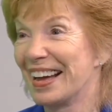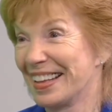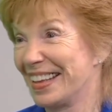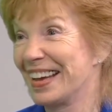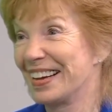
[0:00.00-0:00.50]

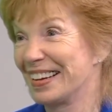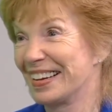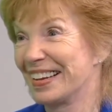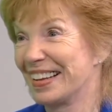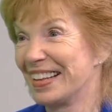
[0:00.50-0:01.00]
Yeah.
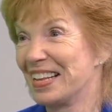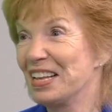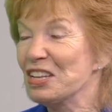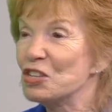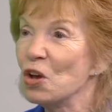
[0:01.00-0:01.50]

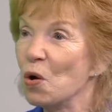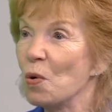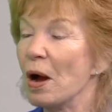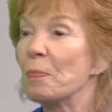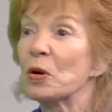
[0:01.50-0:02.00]
So
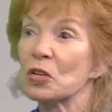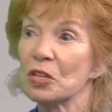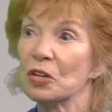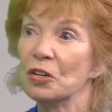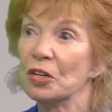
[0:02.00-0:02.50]
a
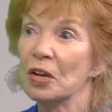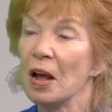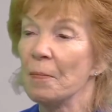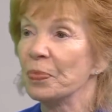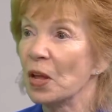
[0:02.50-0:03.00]
person could
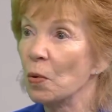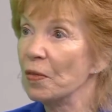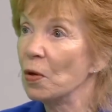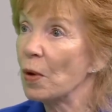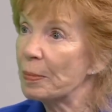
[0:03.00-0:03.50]
go on
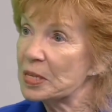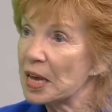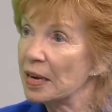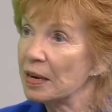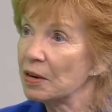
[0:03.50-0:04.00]
the
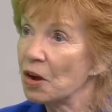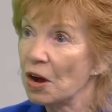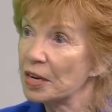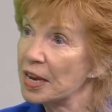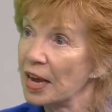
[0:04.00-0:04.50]
website and
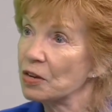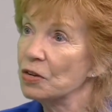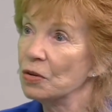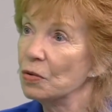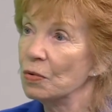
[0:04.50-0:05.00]
contact
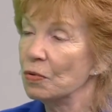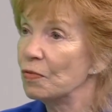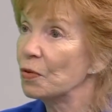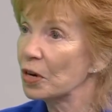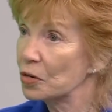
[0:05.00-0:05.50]
you
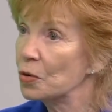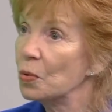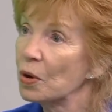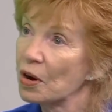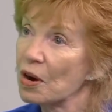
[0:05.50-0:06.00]
for a
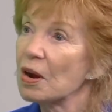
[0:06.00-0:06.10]
tour?